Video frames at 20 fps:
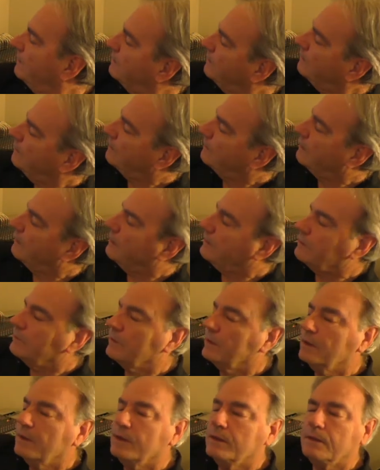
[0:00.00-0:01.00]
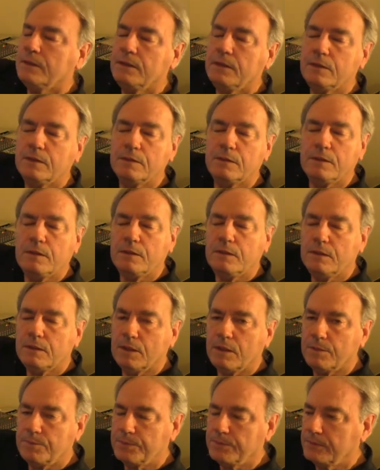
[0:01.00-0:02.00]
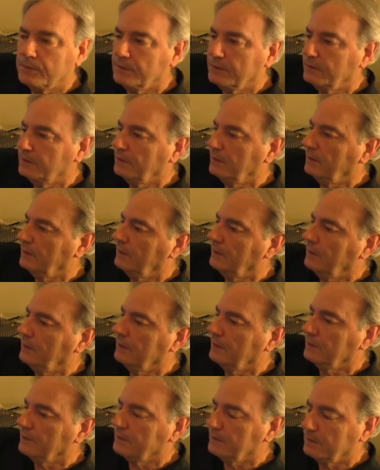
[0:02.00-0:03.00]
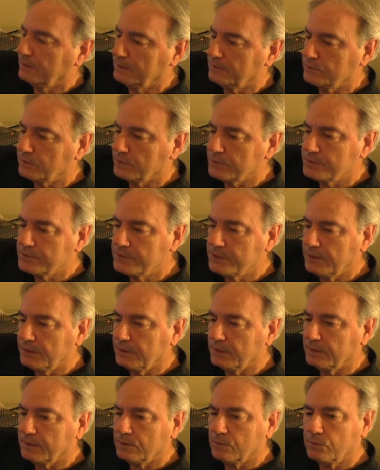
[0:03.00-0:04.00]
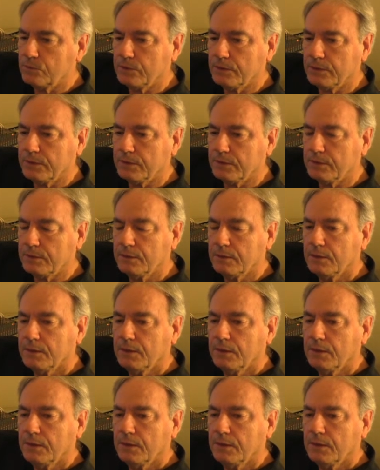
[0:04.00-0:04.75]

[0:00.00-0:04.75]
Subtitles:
then later on in the opera, towards the end, when